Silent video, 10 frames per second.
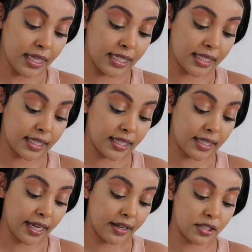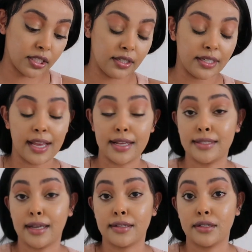Skin Enhancer in
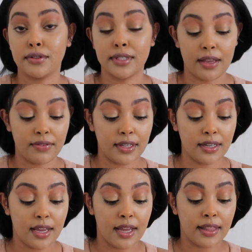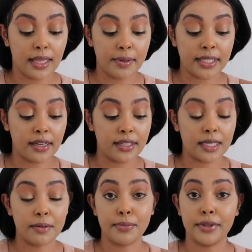SX07. Let me tell you
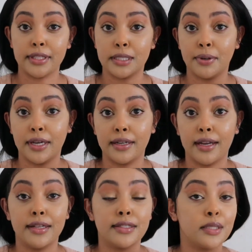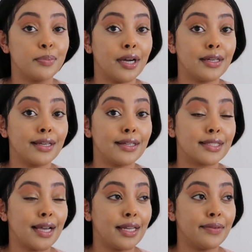something about this product, guys. This product is
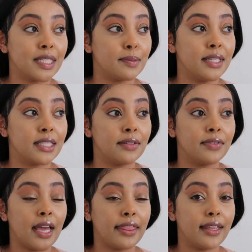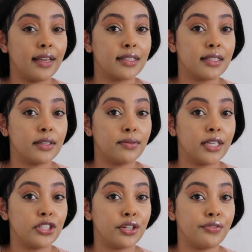kind of expensive. I think it's in the
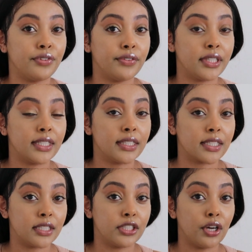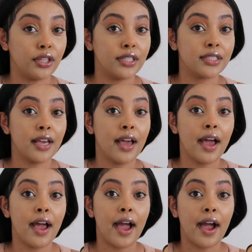range of $50 to $60.
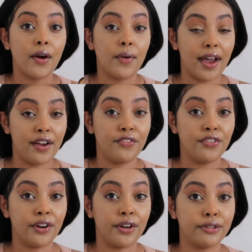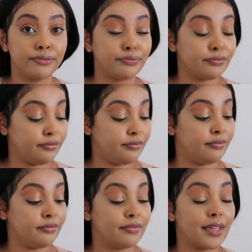However,
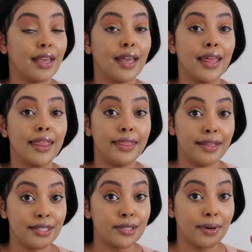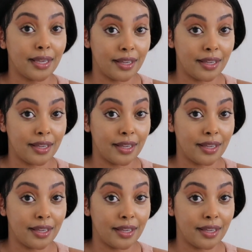this right